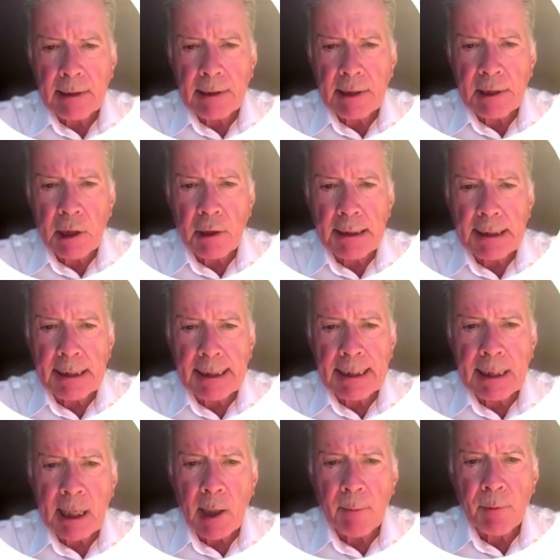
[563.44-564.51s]

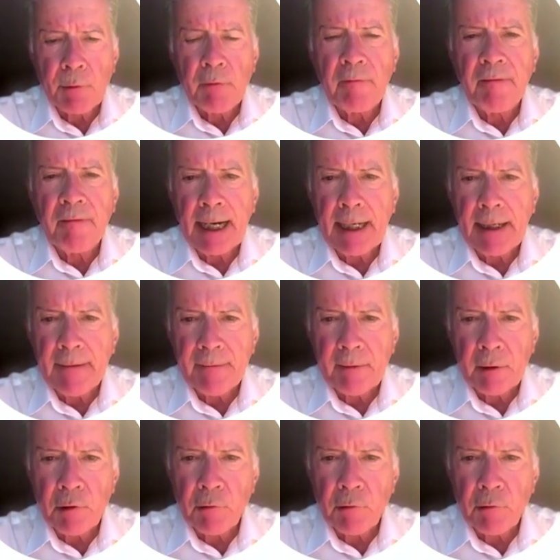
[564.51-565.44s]
studying up to 5